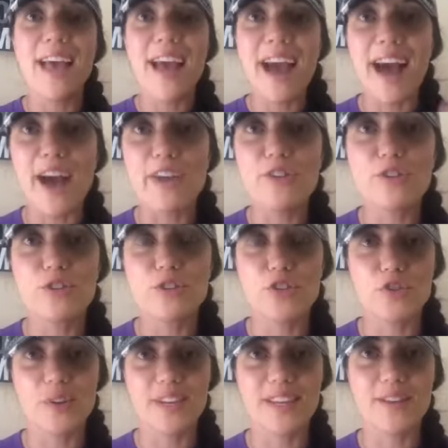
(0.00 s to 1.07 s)
how you do the
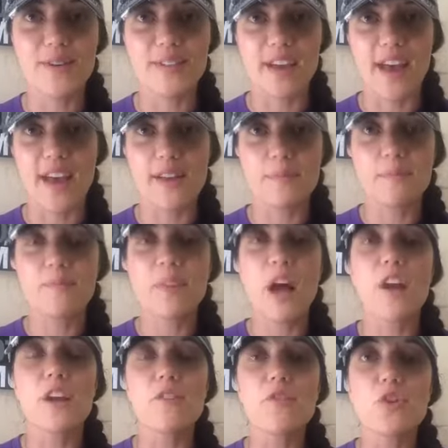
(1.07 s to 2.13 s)
strict keto diet.
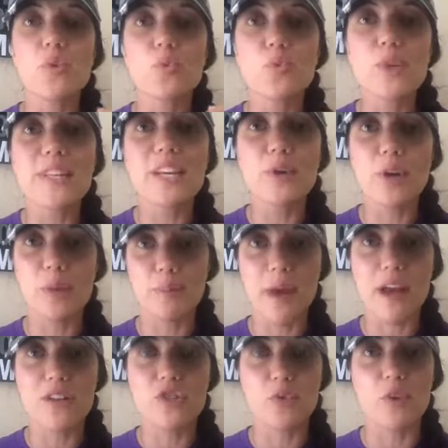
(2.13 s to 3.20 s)
I'll give you a really quick
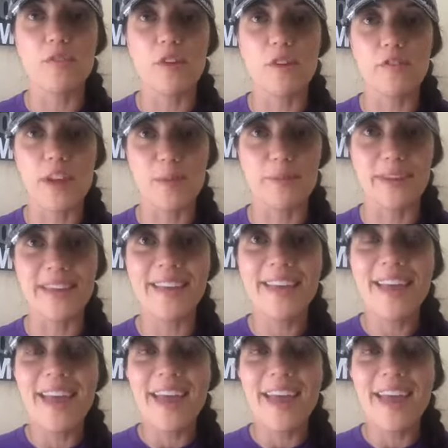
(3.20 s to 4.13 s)
backstory of our family,